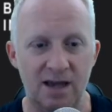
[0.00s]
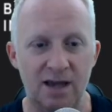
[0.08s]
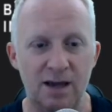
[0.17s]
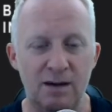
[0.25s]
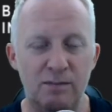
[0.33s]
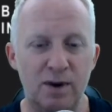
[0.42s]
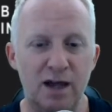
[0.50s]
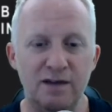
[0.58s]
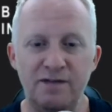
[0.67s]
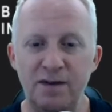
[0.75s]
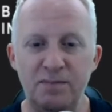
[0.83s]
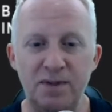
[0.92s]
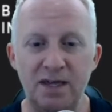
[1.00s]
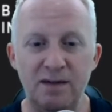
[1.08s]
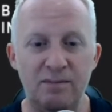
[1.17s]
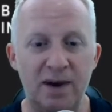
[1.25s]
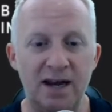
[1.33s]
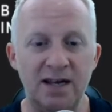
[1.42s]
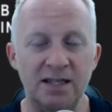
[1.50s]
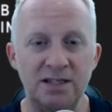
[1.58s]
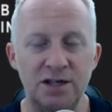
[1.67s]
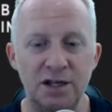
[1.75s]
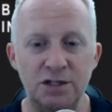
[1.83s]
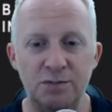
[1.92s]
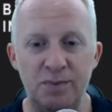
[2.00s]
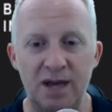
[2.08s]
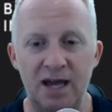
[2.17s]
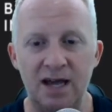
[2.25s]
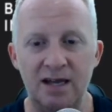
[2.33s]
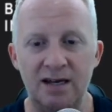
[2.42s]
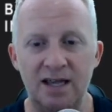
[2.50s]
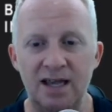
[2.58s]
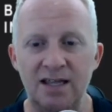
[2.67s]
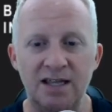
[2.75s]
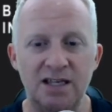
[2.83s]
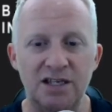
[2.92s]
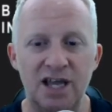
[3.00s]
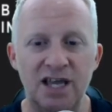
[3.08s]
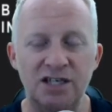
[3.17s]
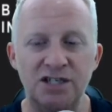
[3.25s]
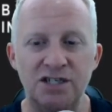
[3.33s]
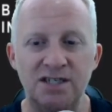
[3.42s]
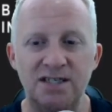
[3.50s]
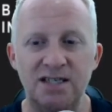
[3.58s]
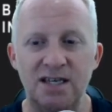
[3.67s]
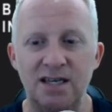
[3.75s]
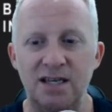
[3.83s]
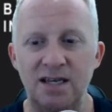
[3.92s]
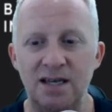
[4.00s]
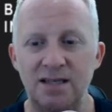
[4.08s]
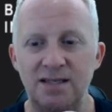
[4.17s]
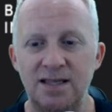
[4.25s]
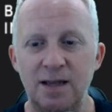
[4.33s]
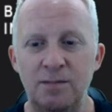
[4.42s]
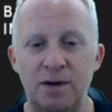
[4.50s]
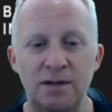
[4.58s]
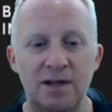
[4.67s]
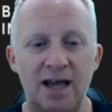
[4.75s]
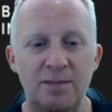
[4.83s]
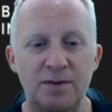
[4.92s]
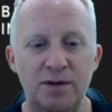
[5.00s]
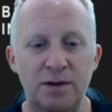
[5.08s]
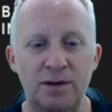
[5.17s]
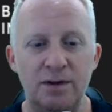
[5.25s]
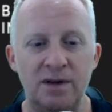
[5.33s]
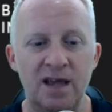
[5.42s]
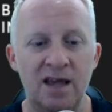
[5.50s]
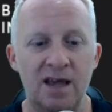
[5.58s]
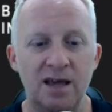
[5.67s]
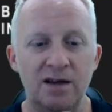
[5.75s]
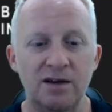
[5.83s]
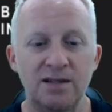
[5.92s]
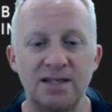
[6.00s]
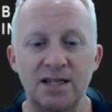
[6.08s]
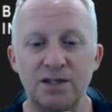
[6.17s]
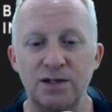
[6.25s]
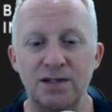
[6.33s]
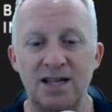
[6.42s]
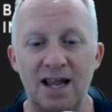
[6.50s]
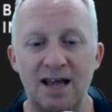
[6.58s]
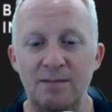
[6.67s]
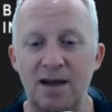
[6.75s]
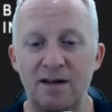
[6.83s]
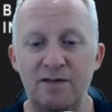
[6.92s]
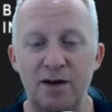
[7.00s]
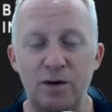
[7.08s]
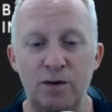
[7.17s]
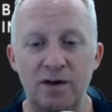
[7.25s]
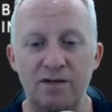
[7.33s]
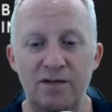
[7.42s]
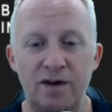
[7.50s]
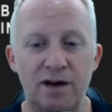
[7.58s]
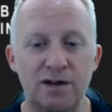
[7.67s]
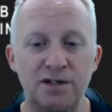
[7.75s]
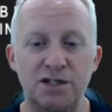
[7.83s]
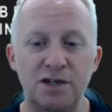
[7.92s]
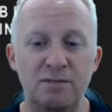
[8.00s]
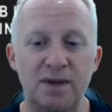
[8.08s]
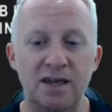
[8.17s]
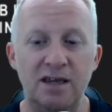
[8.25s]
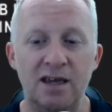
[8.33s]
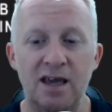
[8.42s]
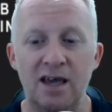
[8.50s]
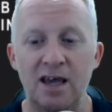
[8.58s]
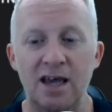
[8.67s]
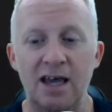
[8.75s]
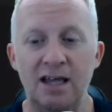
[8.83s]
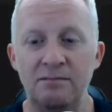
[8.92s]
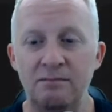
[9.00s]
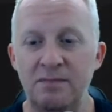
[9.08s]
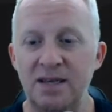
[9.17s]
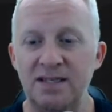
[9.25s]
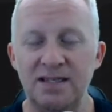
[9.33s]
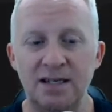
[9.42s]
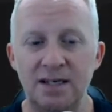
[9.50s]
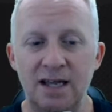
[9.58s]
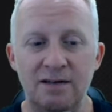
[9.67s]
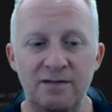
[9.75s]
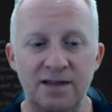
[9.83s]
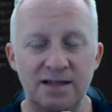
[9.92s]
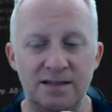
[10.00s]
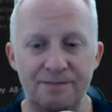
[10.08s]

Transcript: Block V P, Binance Launchpad, N G C, Sigmund Capital, Consensus Lab, Alpha Coin Fund, G B I G, and BigSyn Invest.